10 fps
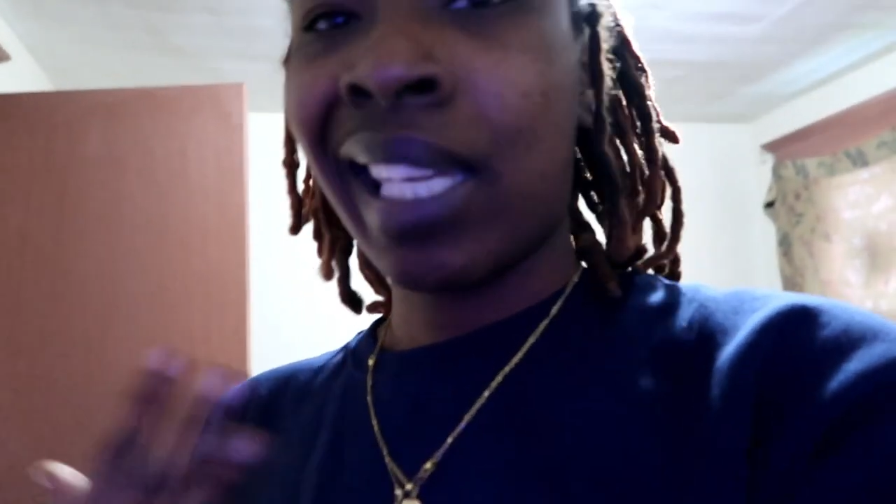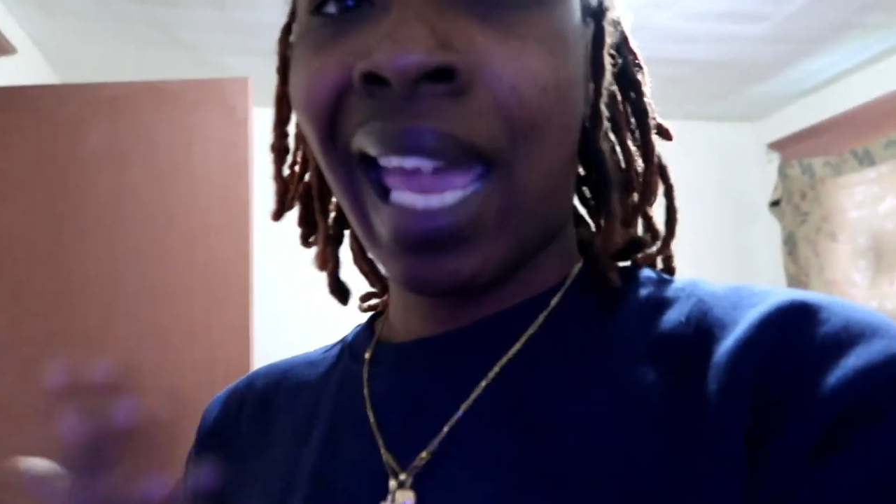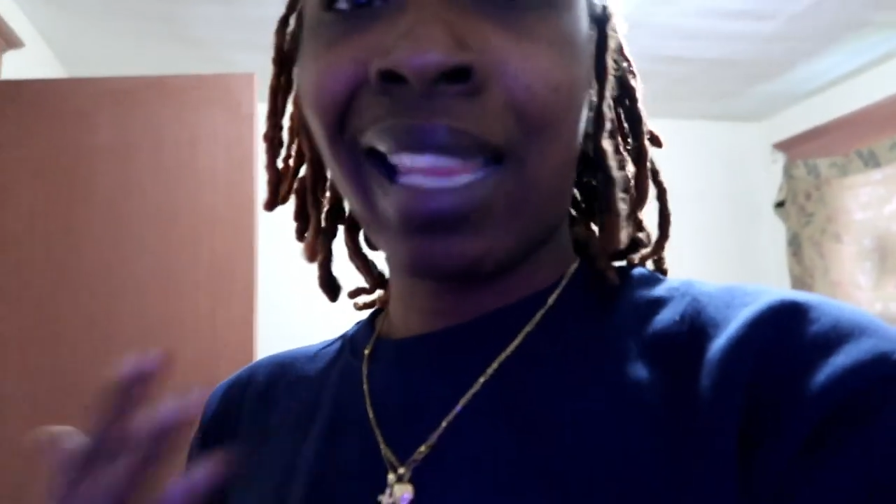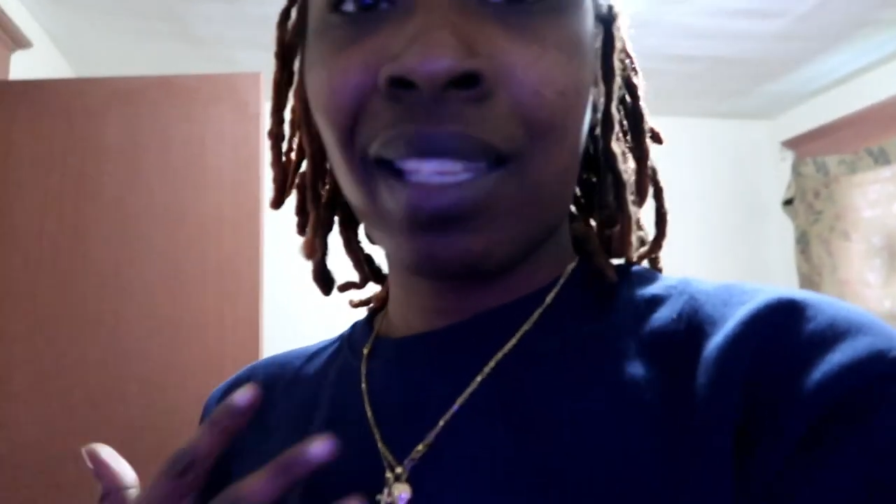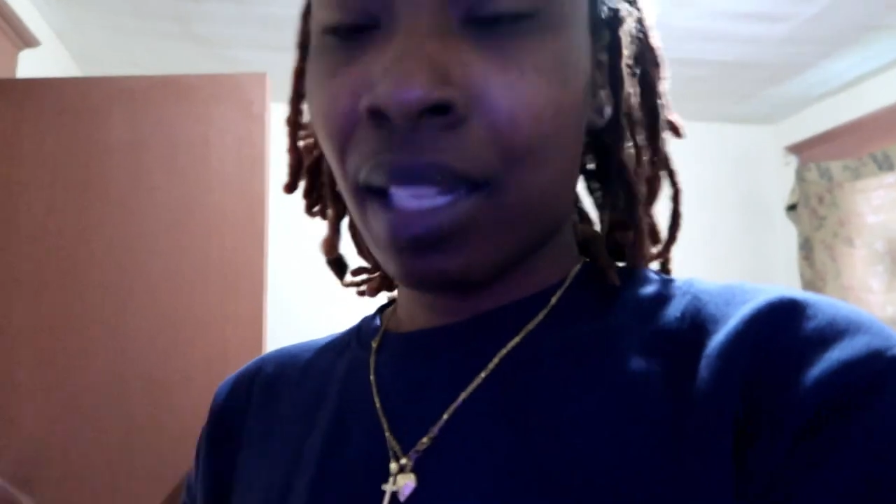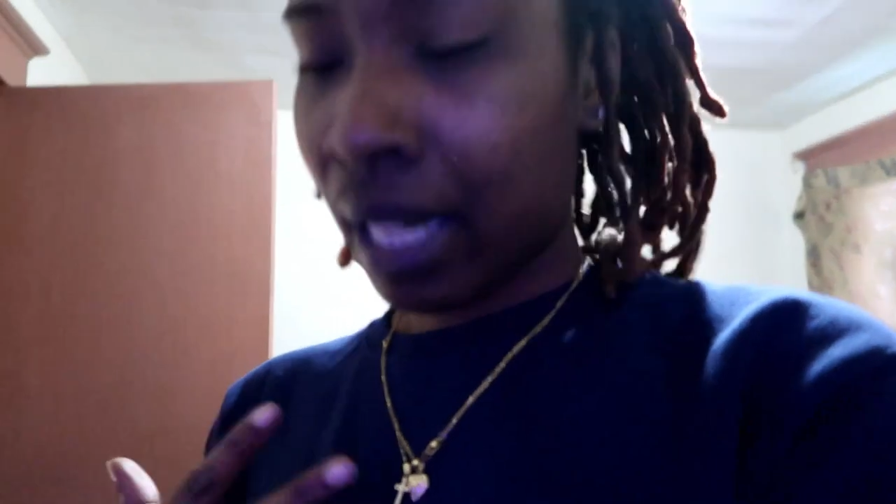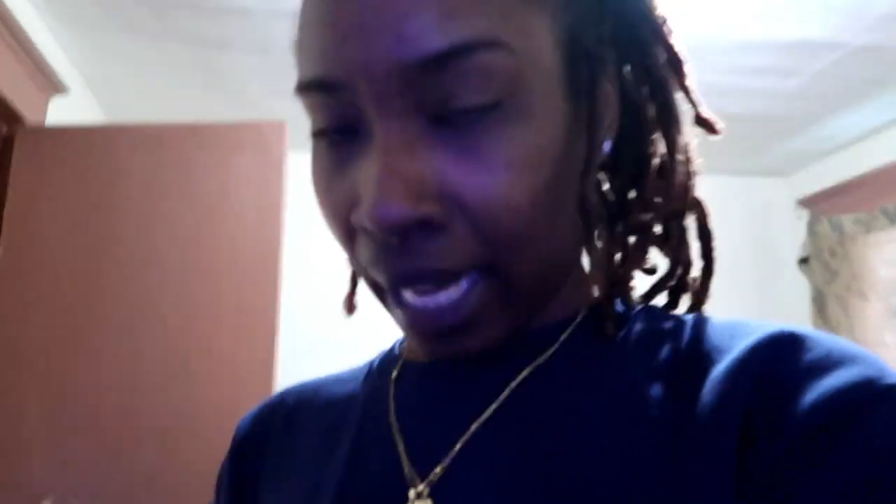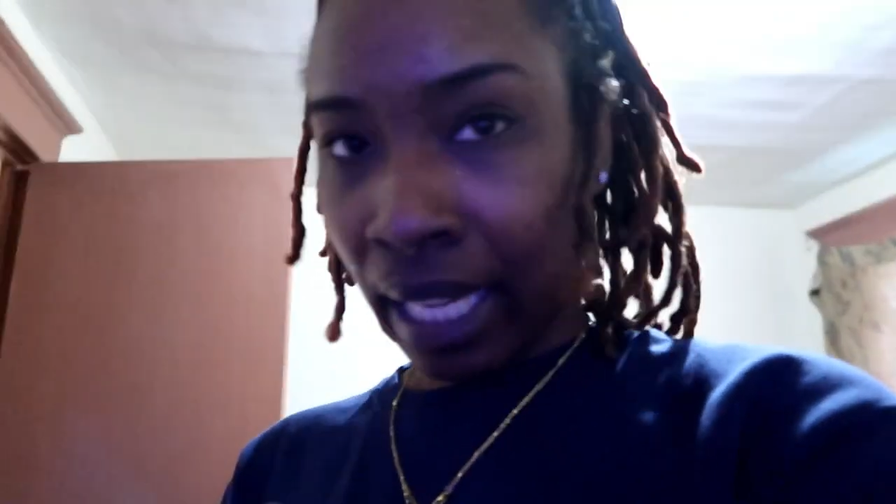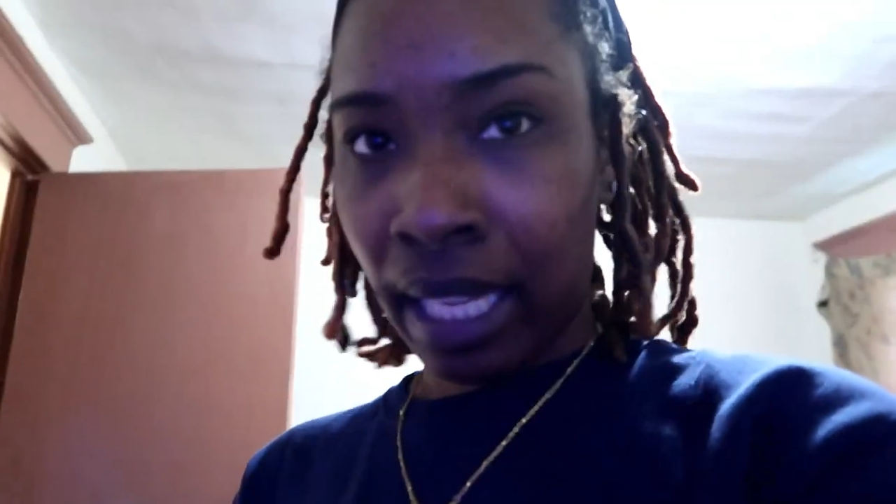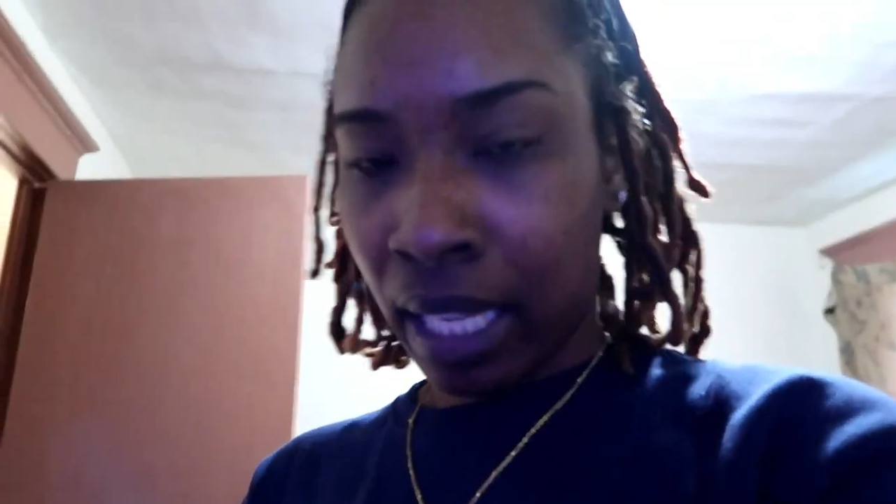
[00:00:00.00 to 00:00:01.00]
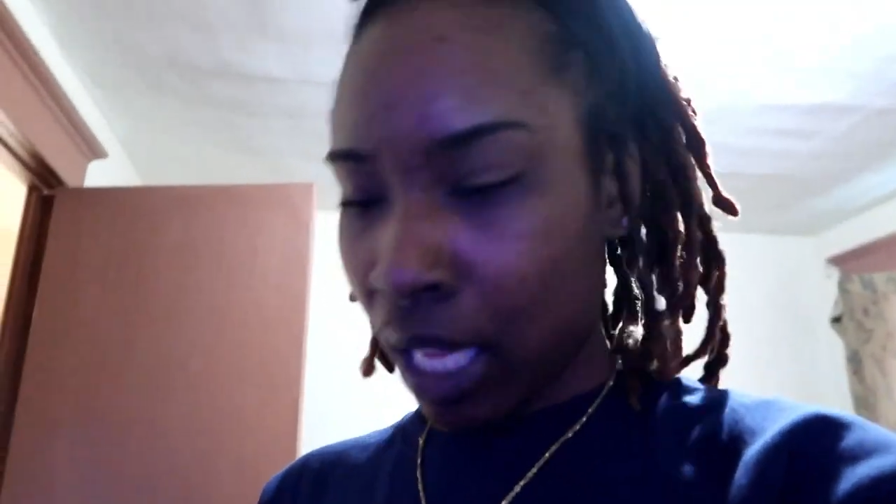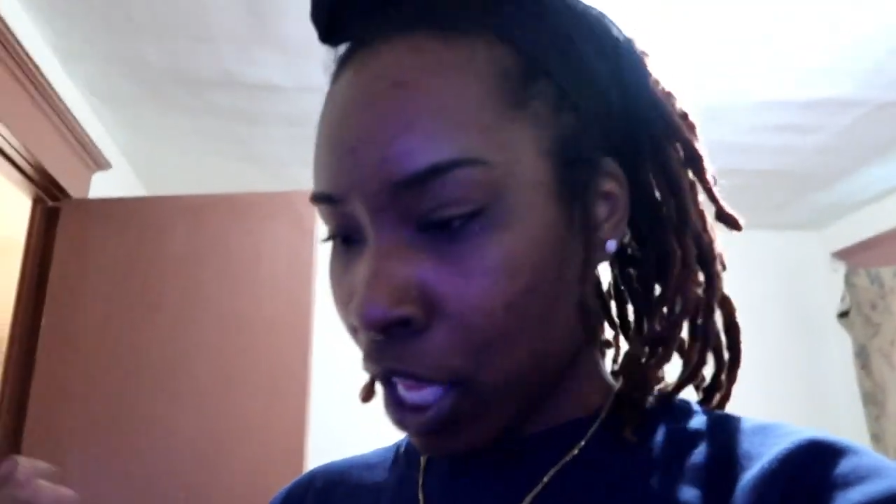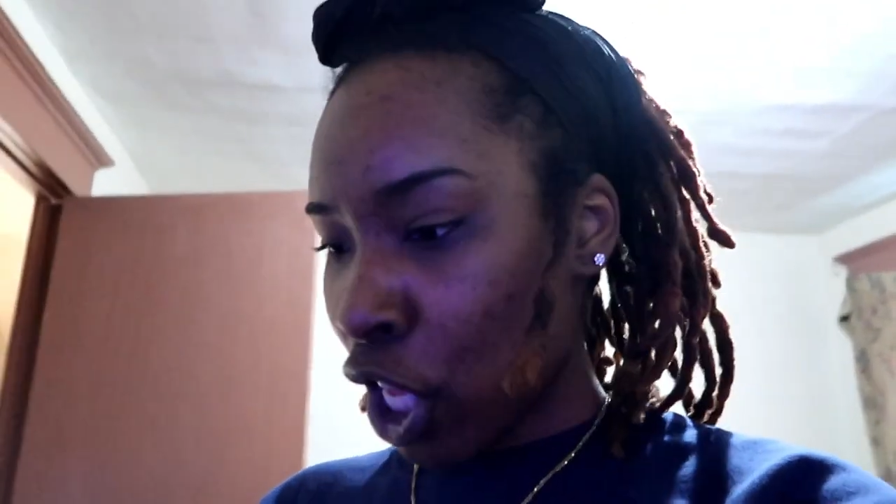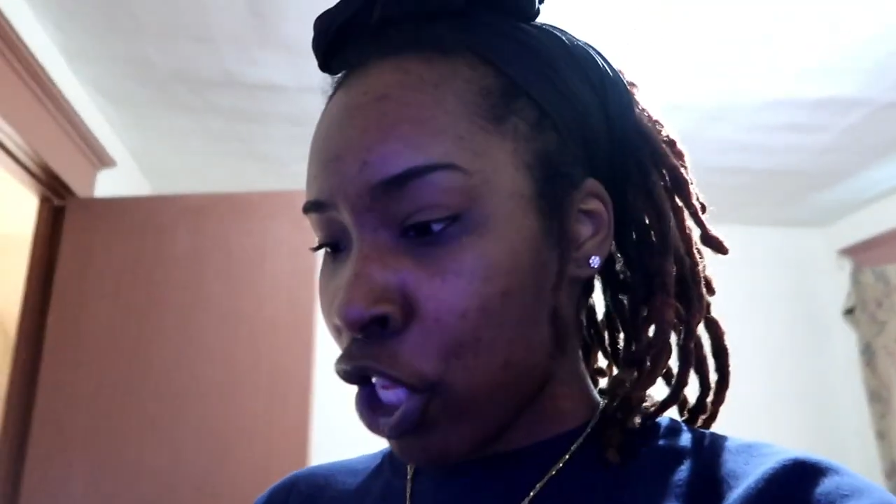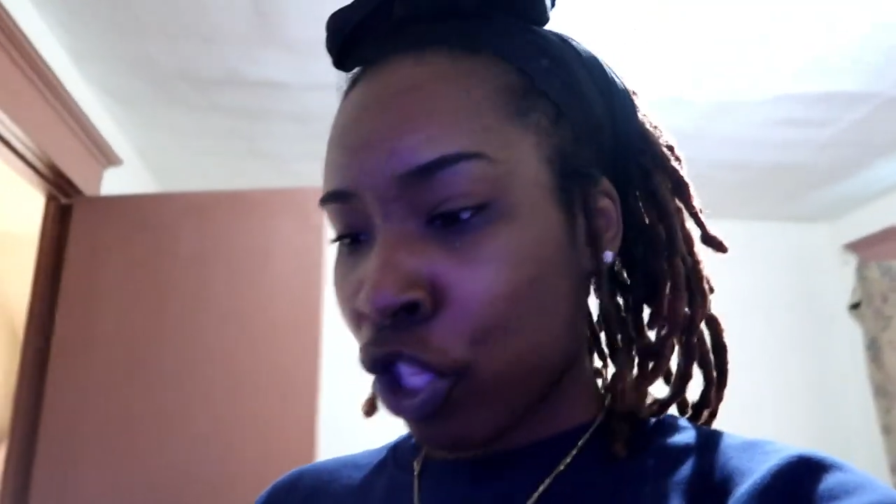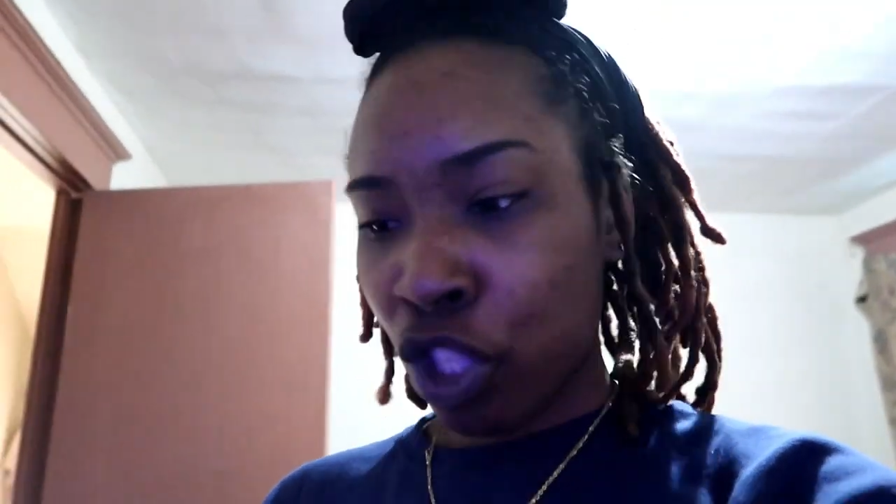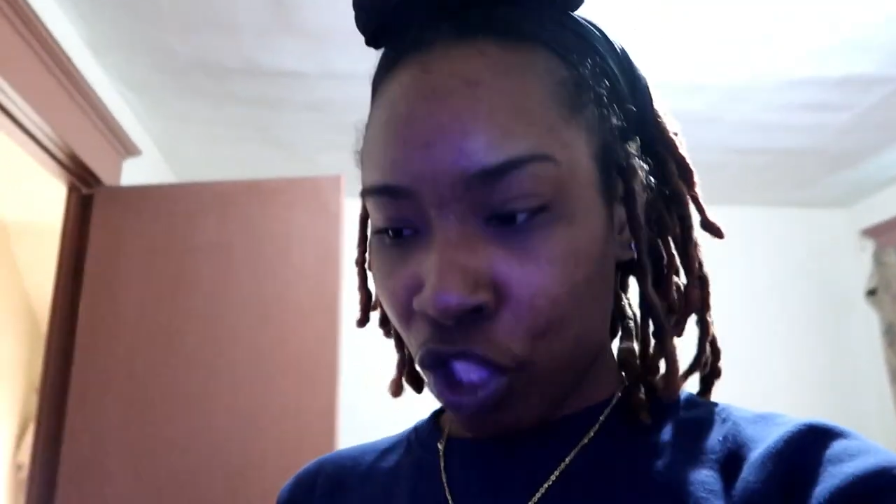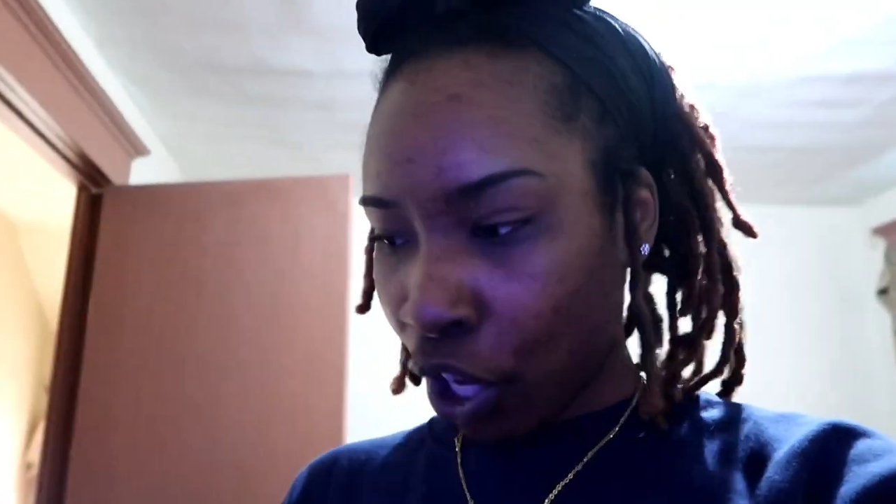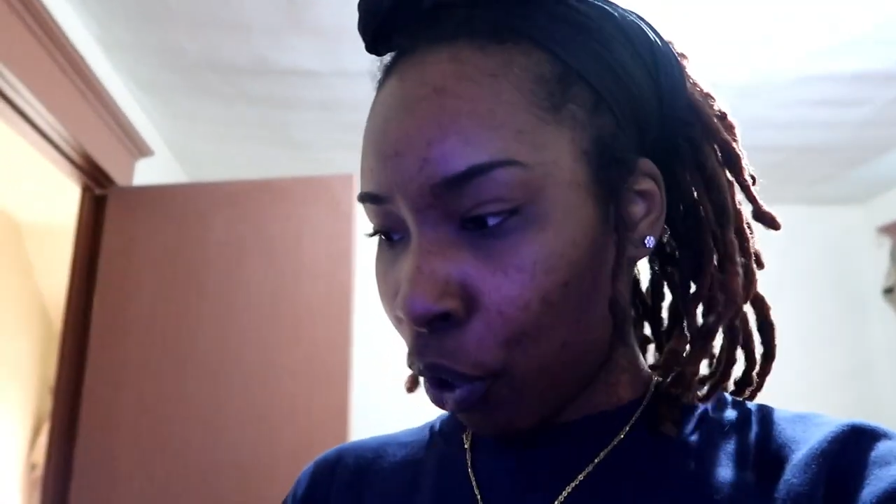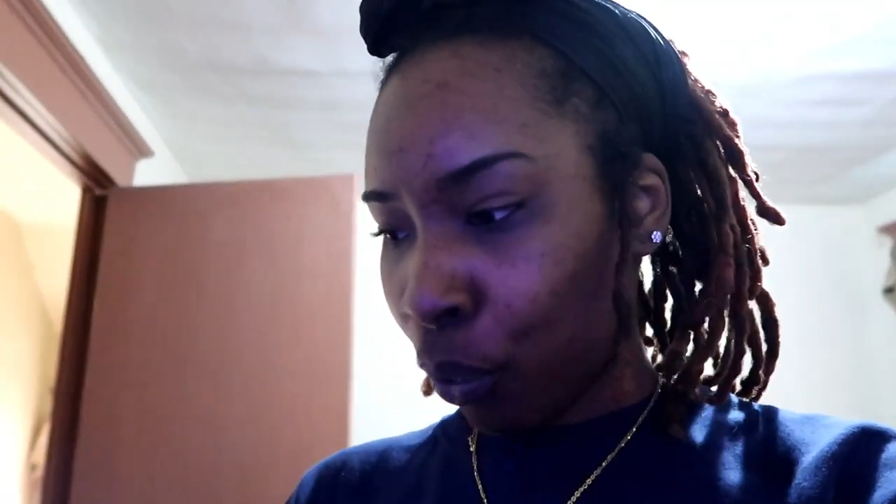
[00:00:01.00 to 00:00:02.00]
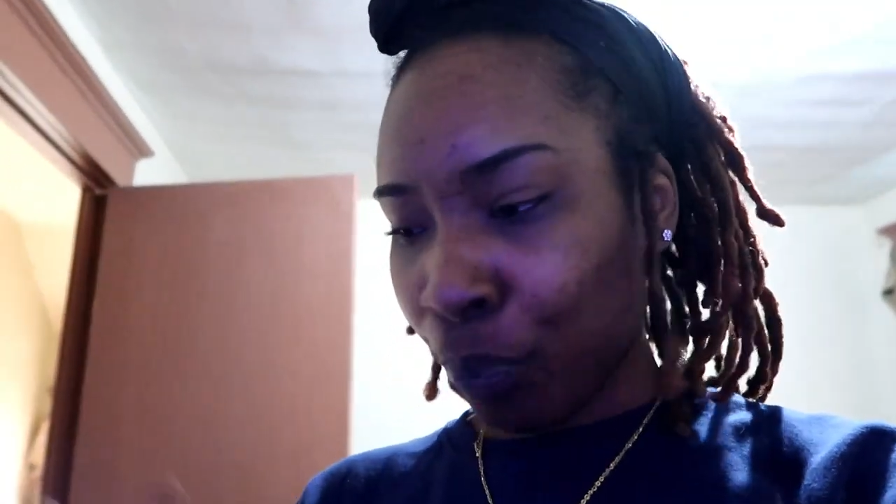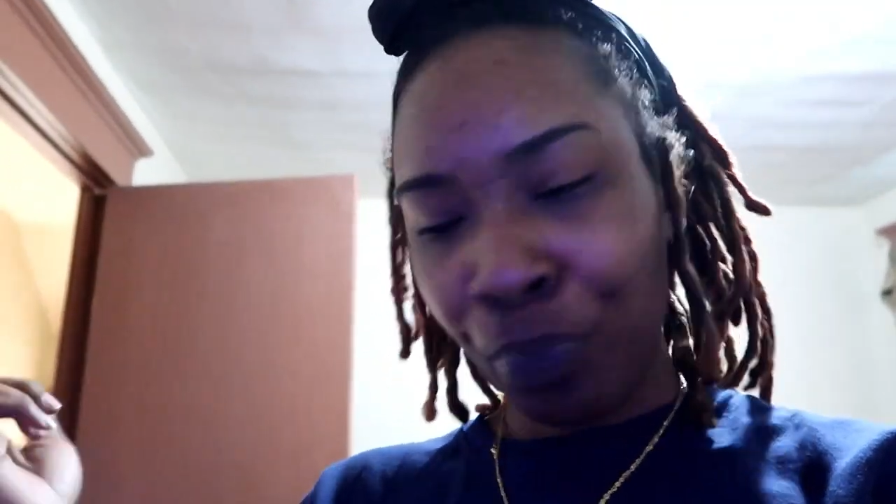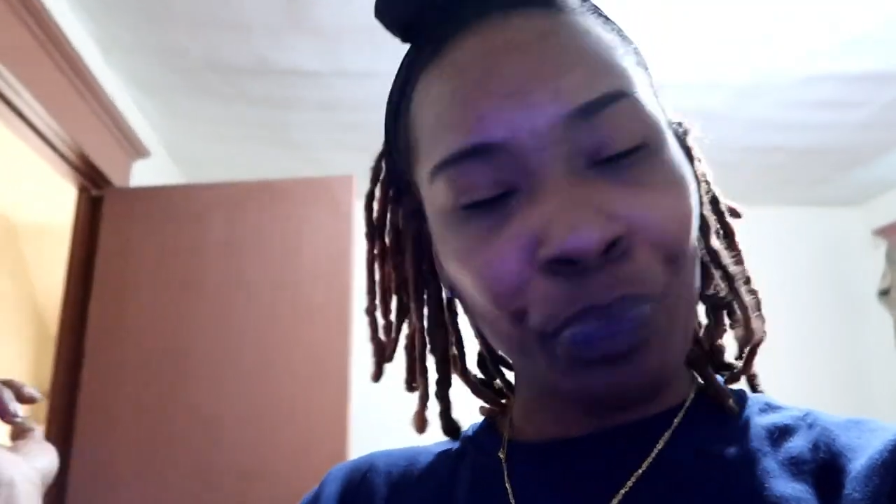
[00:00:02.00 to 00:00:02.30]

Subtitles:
gallon a day in. So,